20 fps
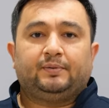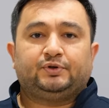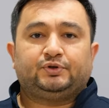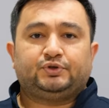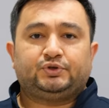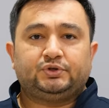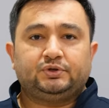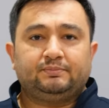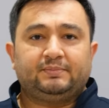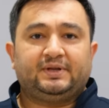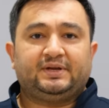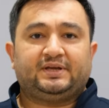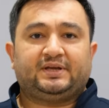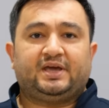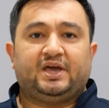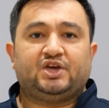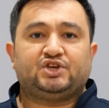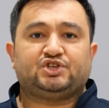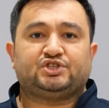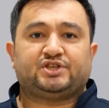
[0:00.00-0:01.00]
Two
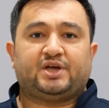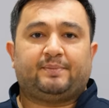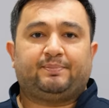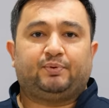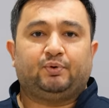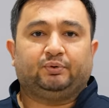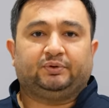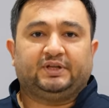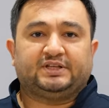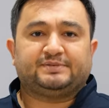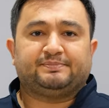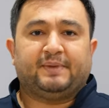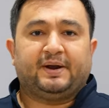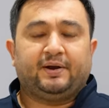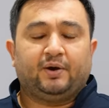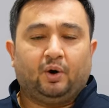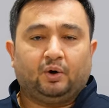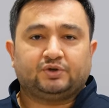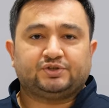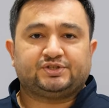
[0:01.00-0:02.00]
medications are approved. It's
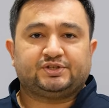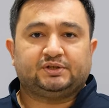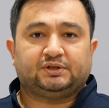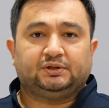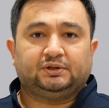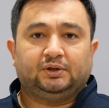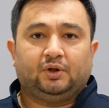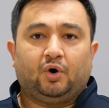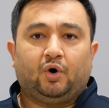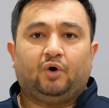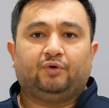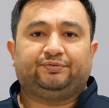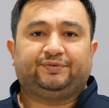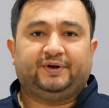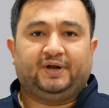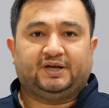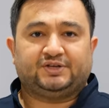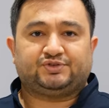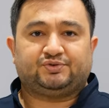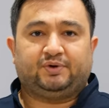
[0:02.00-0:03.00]
minoxidil or
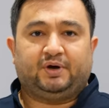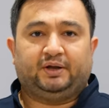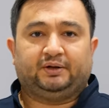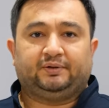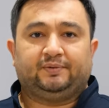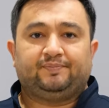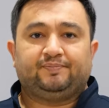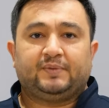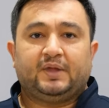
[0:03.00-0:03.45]
finasteride.